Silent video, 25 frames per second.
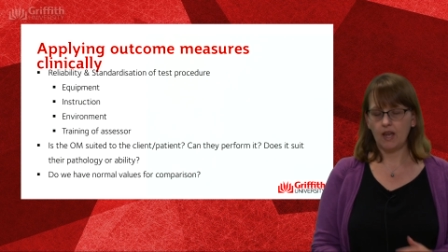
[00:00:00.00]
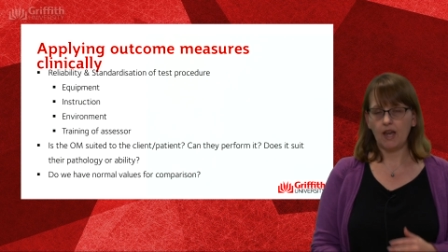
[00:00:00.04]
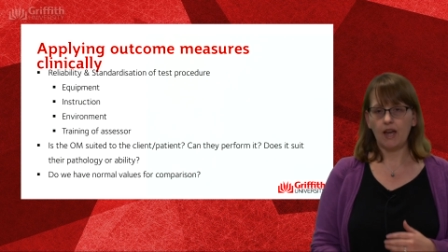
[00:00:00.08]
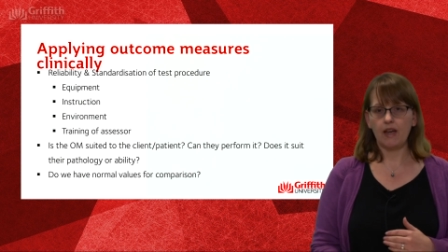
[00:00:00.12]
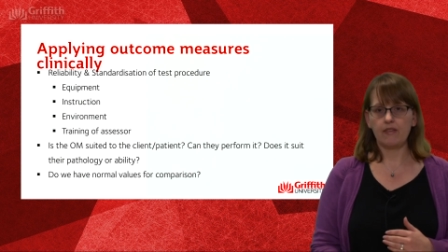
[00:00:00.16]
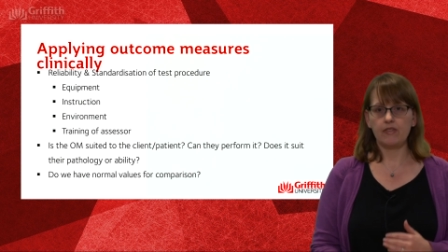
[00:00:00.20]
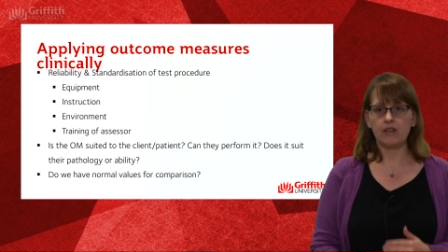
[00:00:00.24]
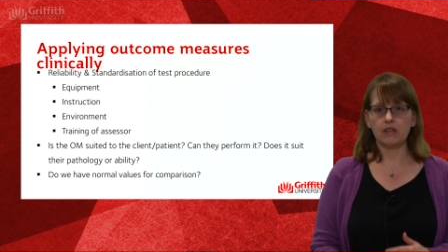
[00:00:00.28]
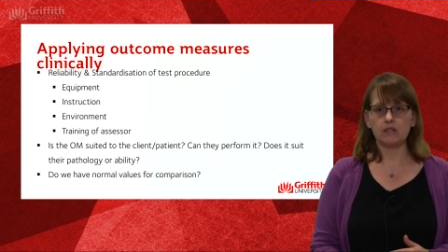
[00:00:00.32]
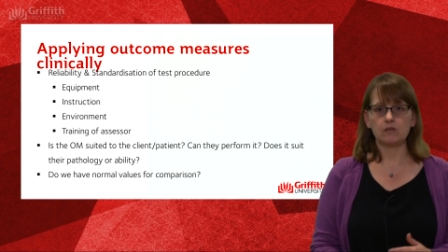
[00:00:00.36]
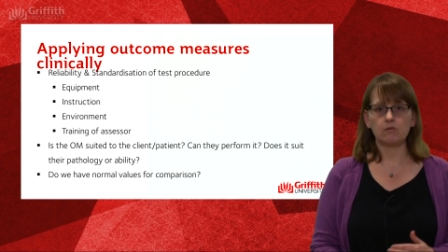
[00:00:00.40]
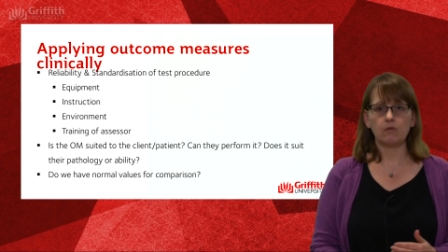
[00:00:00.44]

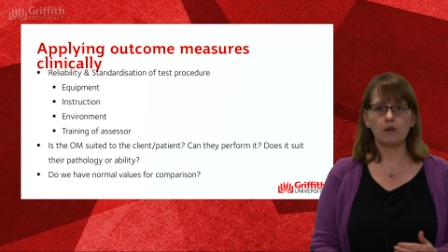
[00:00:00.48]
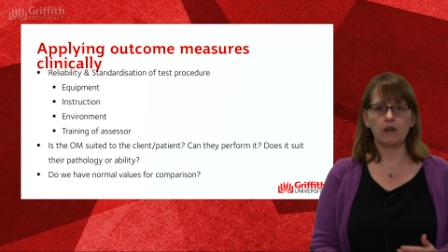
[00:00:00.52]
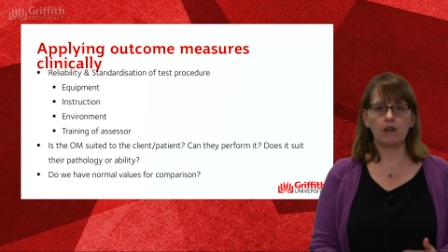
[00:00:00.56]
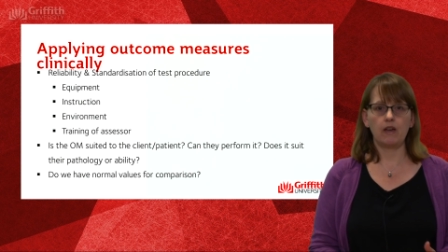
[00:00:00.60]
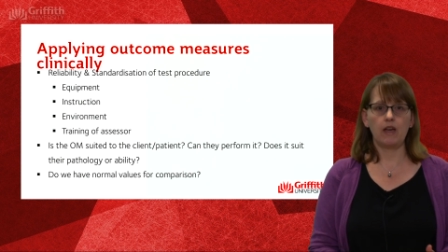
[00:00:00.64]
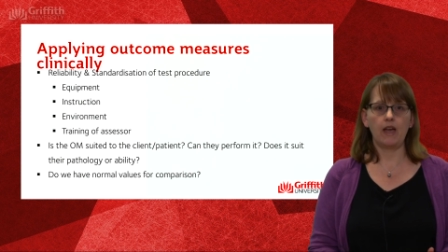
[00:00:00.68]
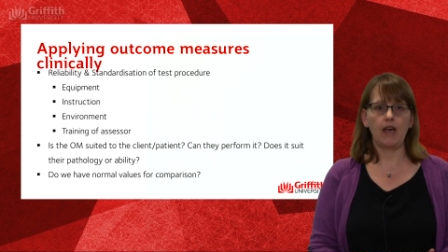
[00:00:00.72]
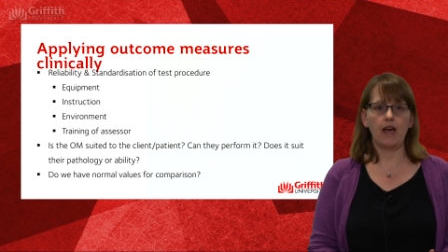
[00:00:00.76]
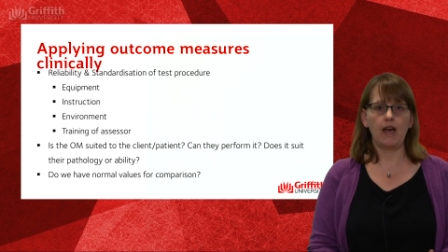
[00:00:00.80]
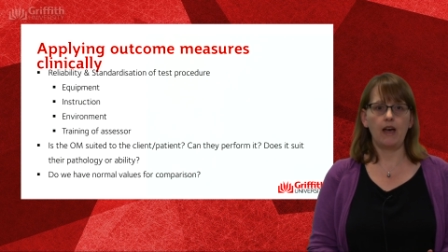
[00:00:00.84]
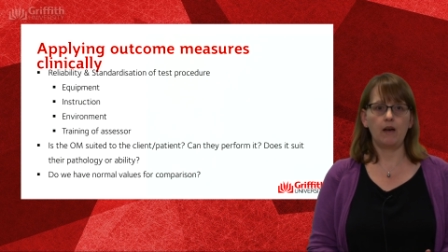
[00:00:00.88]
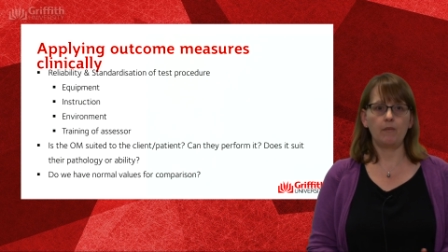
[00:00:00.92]
And that's
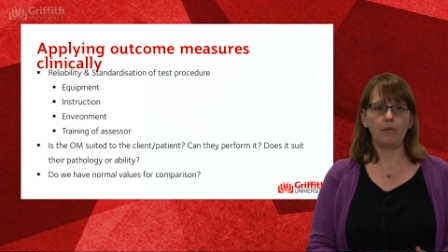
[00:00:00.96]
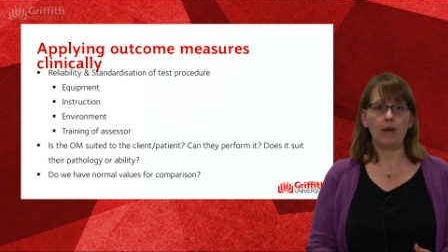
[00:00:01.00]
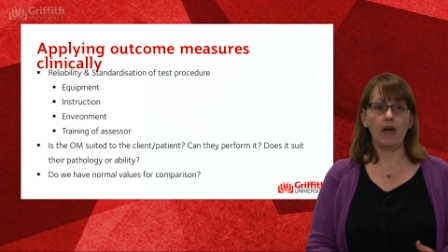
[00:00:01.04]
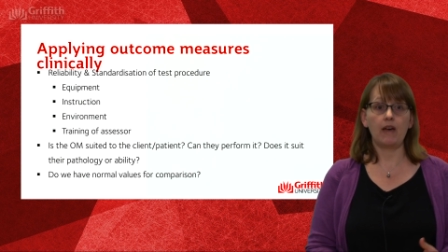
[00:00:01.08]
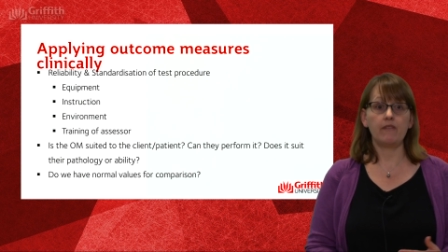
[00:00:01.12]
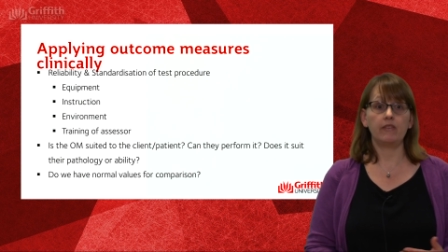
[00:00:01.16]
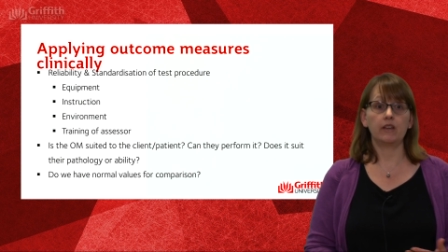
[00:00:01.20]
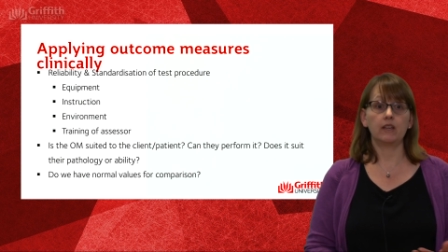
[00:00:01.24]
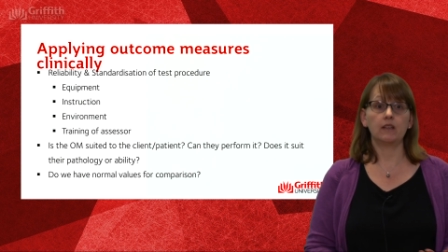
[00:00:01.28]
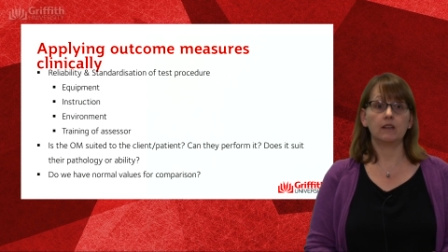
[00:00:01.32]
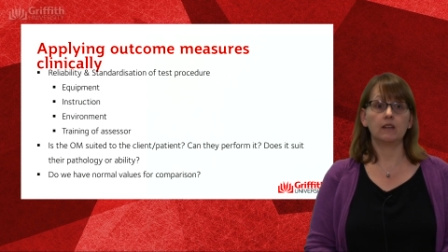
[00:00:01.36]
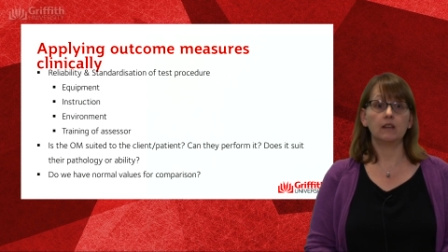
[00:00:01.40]
where
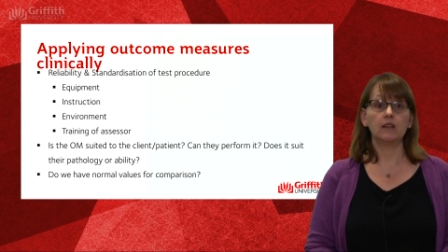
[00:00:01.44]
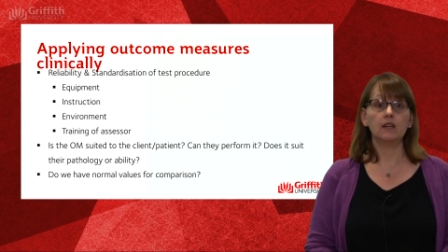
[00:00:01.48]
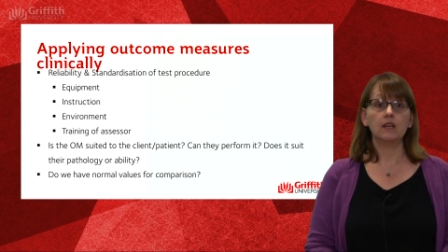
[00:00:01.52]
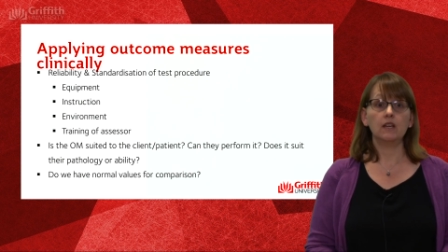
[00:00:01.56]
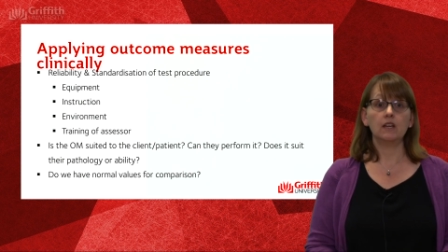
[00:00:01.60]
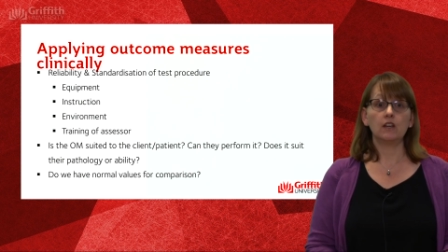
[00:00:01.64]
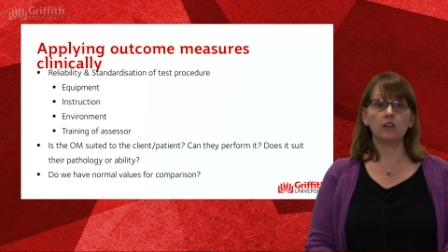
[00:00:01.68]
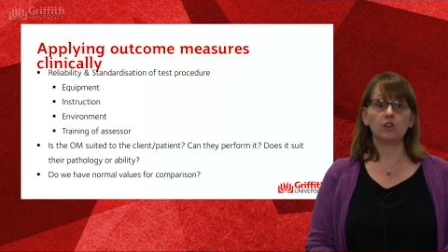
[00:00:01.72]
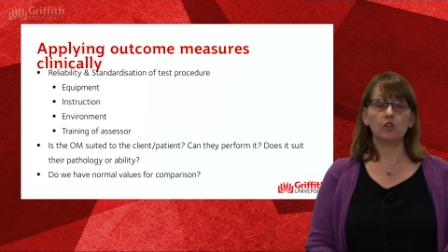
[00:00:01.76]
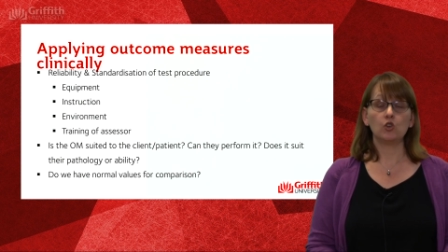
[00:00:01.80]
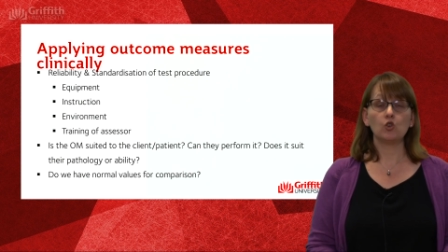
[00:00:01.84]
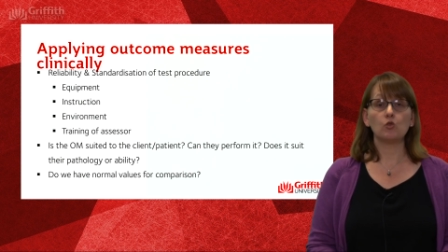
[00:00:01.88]
having
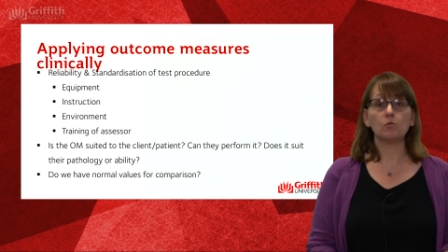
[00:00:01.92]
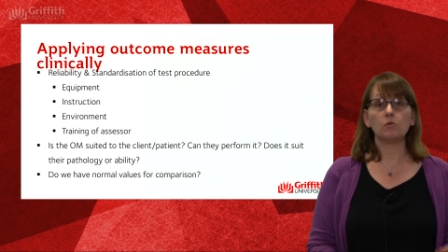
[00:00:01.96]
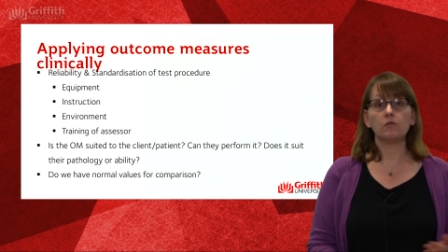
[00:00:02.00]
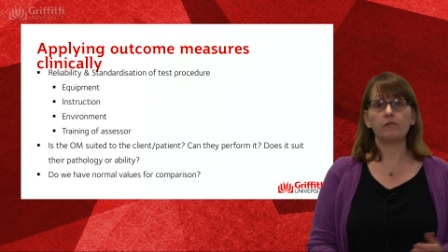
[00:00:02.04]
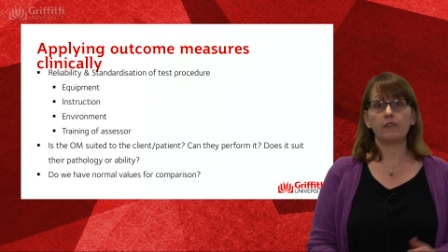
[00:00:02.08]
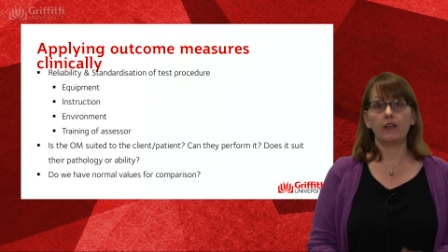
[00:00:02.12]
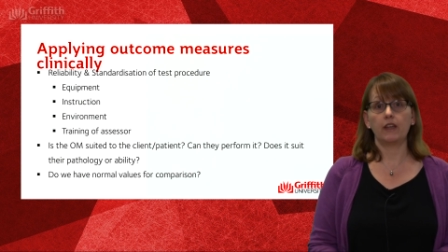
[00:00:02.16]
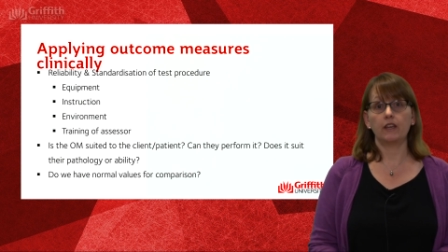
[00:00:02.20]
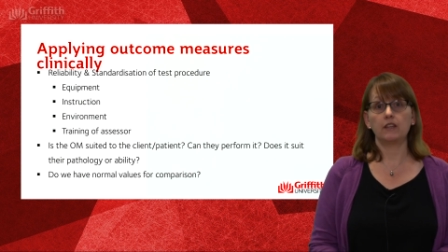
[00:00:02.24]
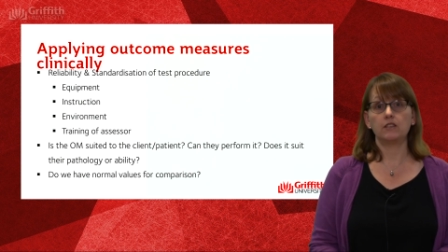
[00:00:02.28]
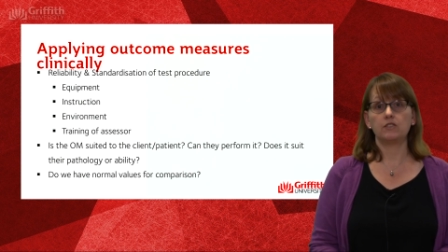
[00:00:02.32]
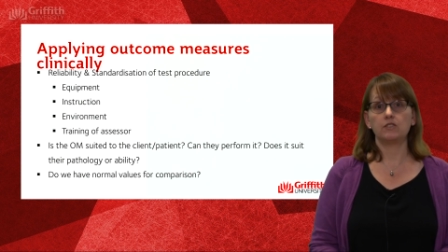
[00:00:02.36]
normal
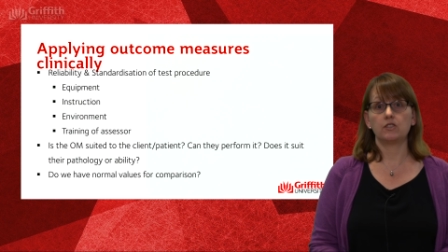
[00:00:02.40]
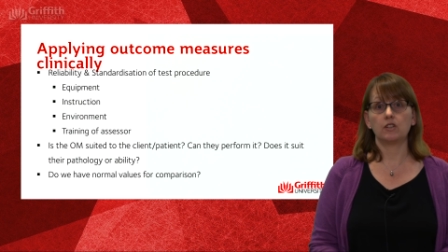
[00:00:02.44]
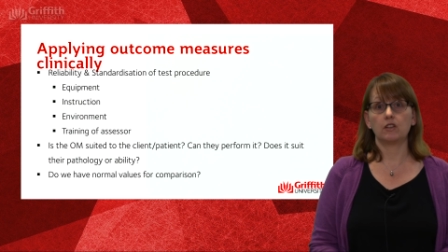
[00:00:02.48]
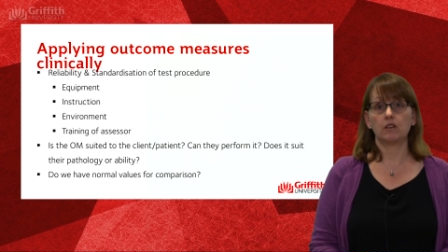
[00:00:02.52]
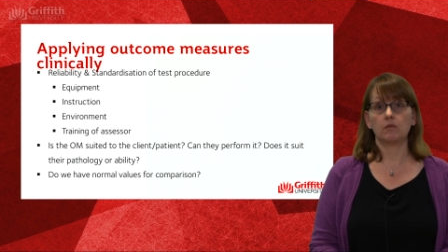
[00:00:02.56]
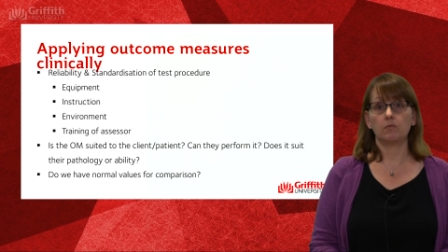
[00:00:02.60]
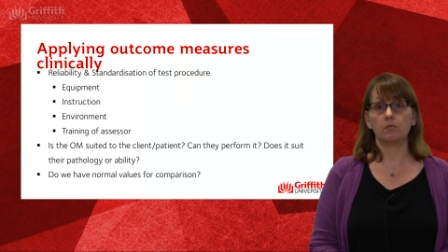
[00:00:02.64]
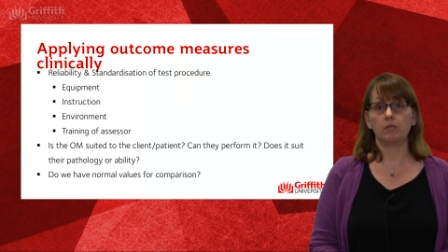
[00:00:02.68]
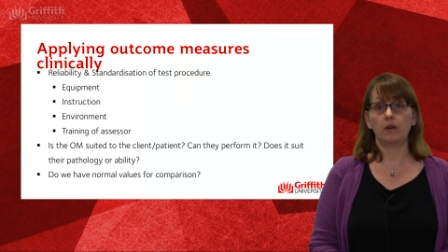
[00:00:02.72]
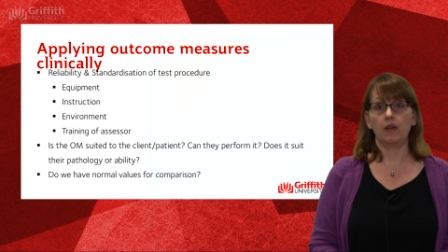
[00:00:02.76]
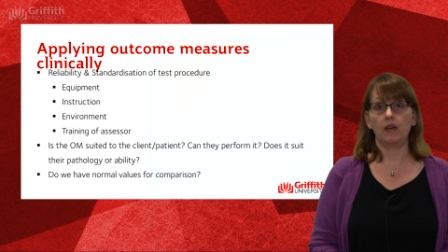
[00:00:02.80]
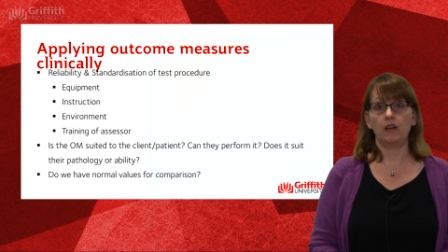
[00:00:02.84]
values to
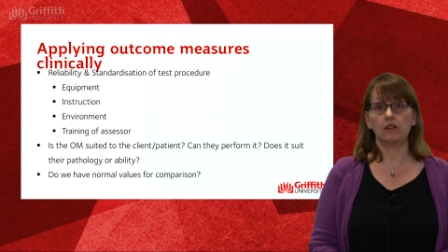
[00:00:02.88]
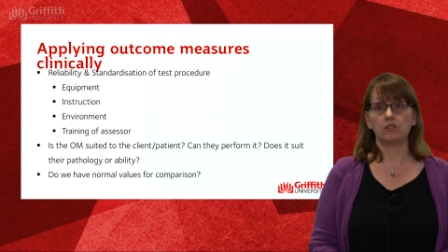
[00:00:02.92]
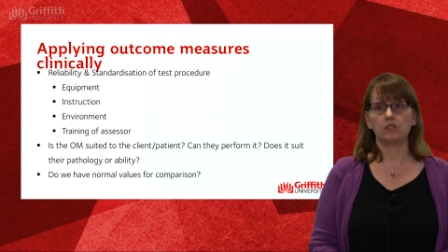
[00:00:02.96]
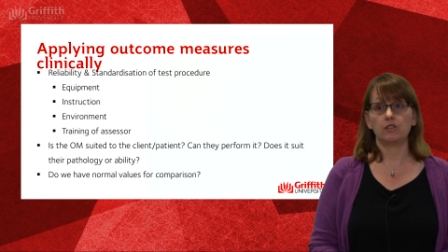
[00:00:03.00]
compare